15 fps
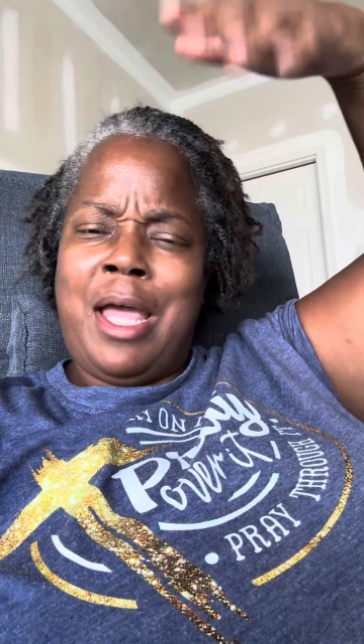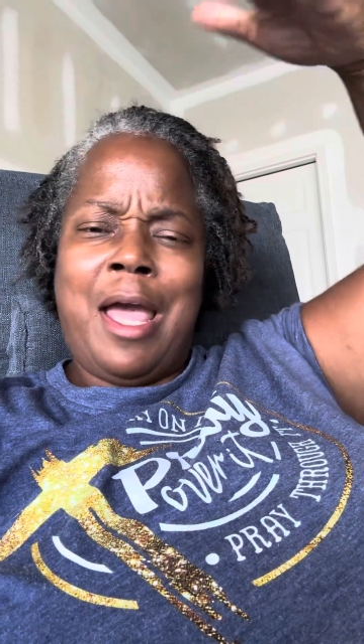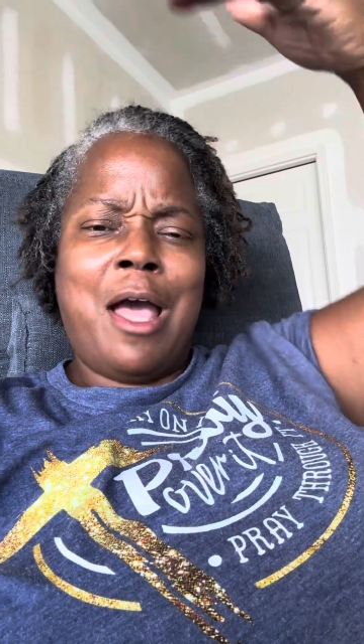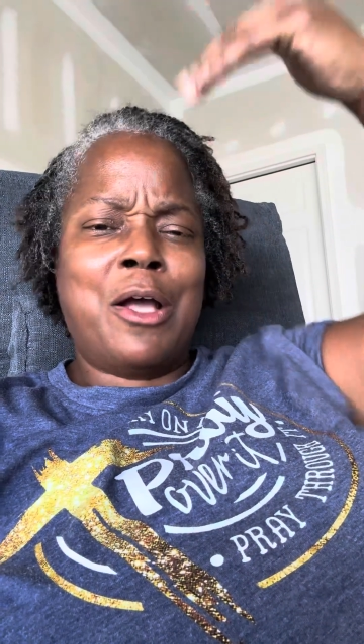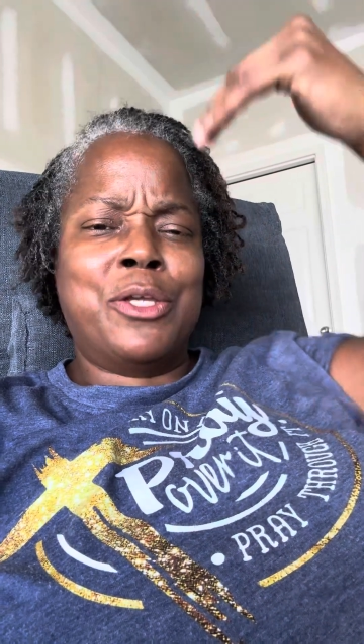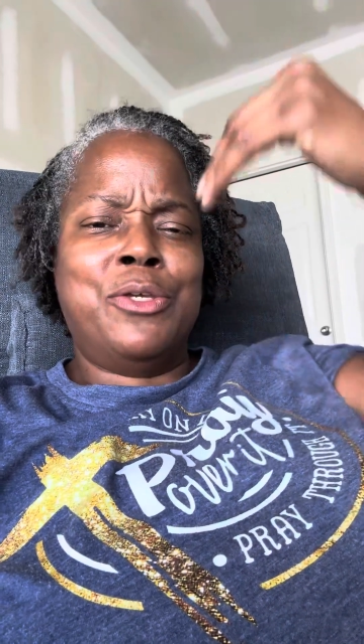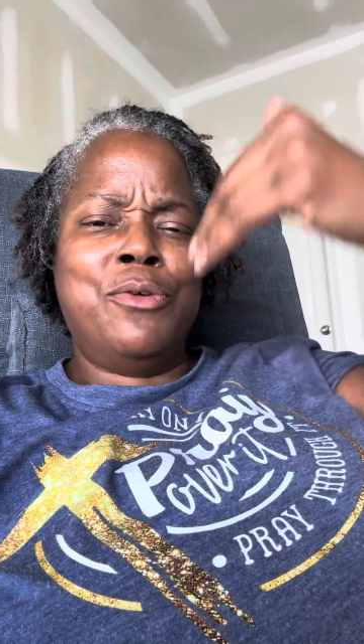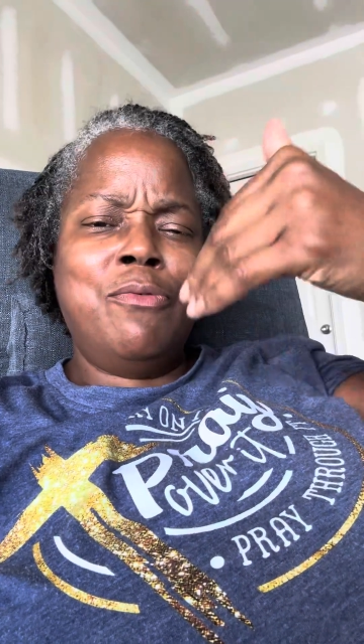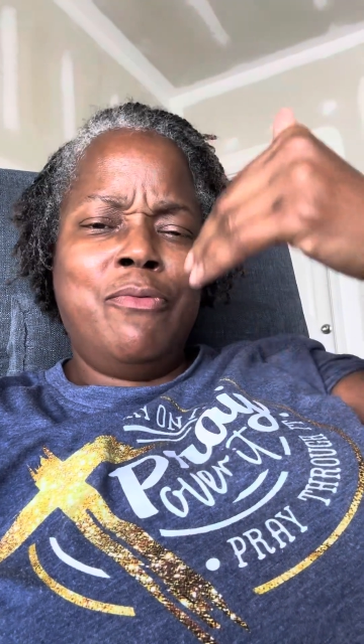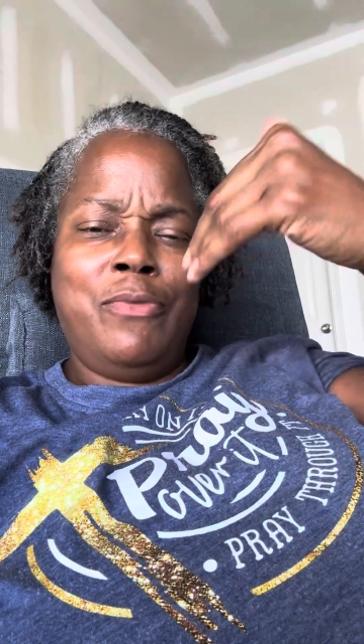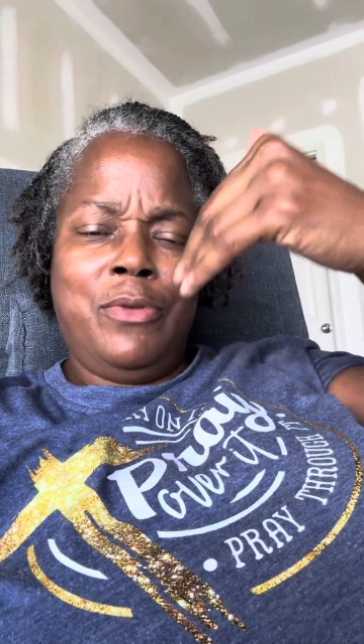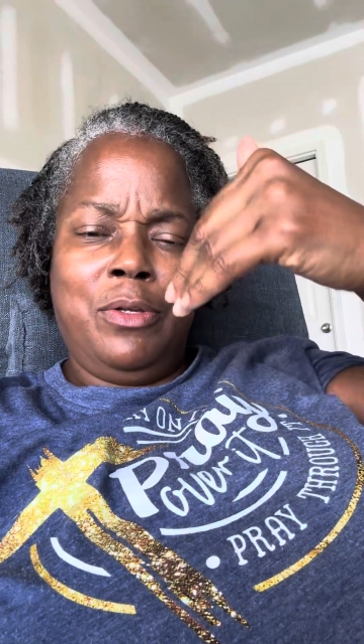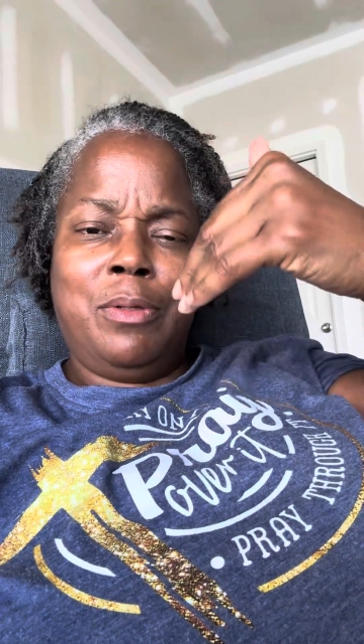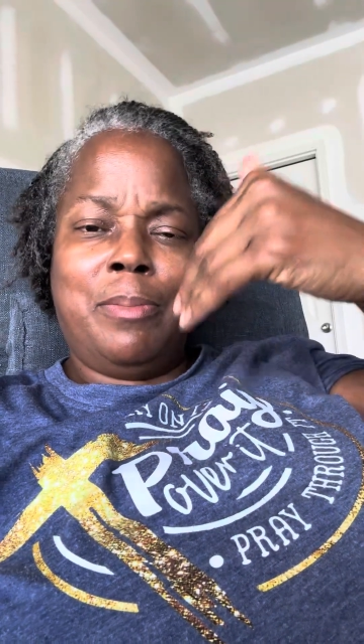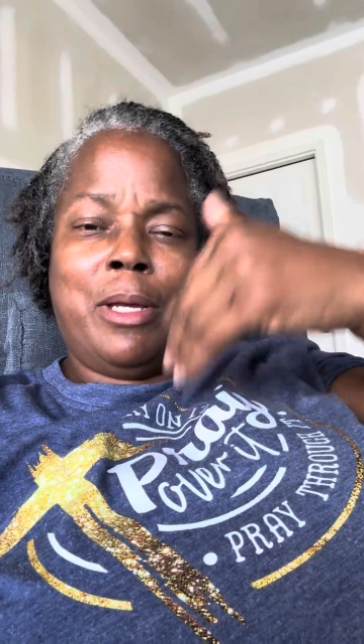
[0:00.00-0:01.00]
how you
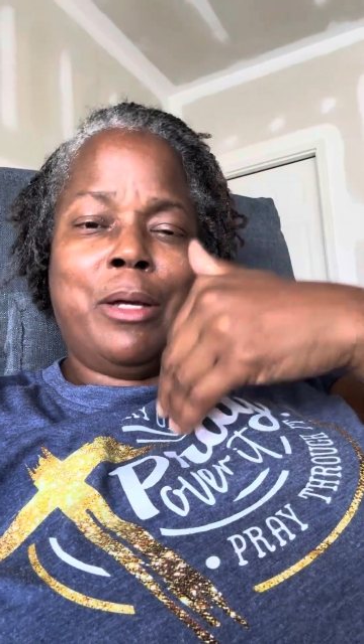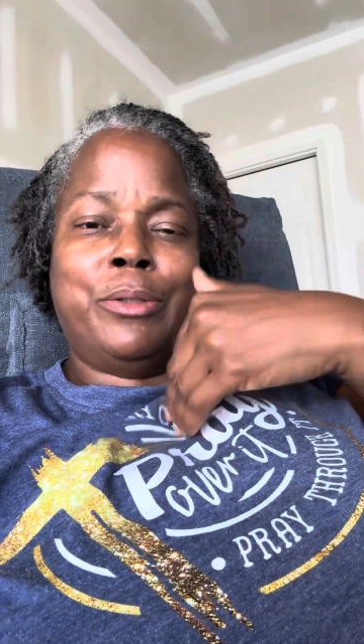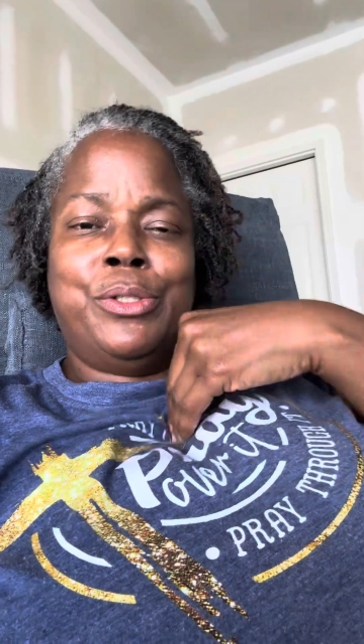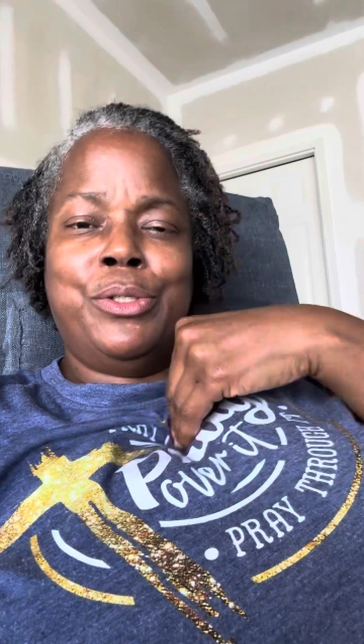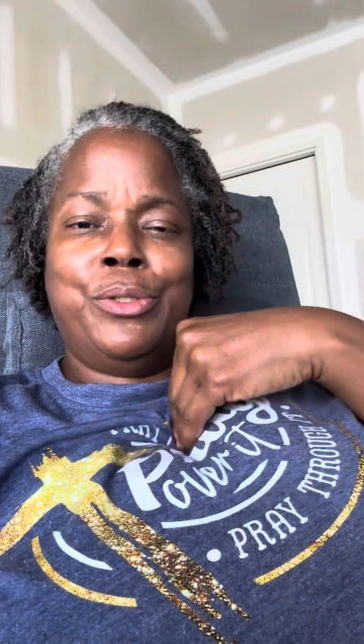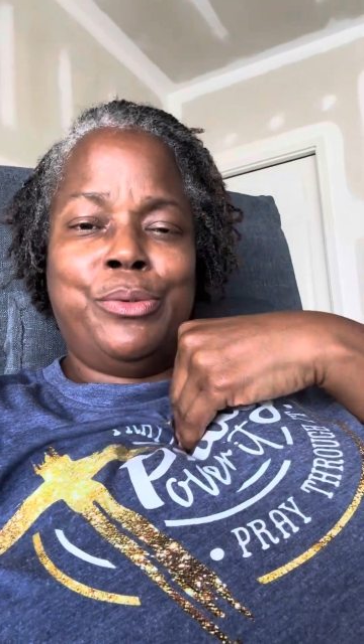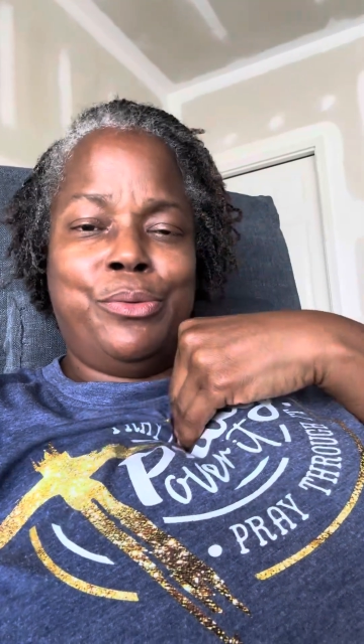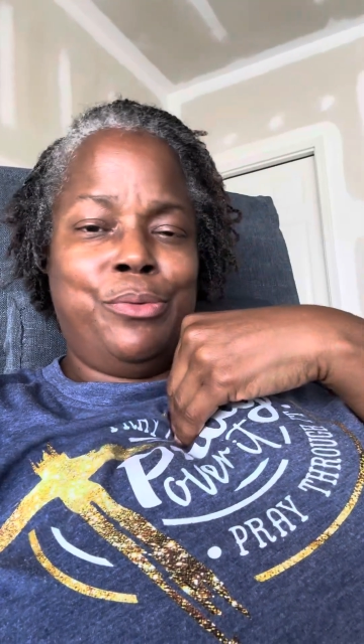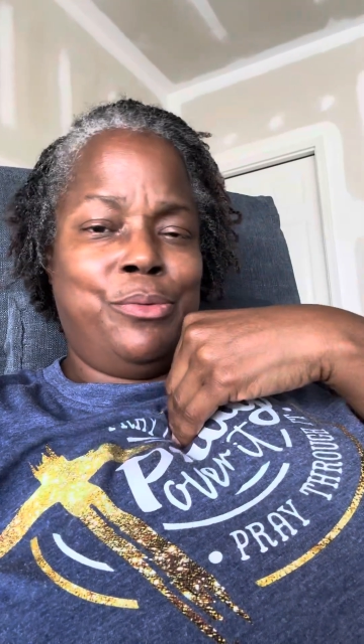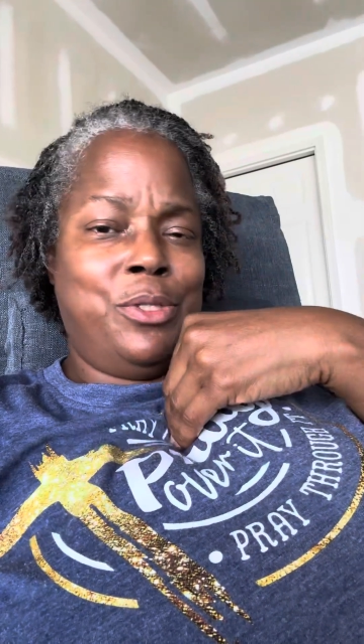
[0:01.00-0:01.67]
feel about you.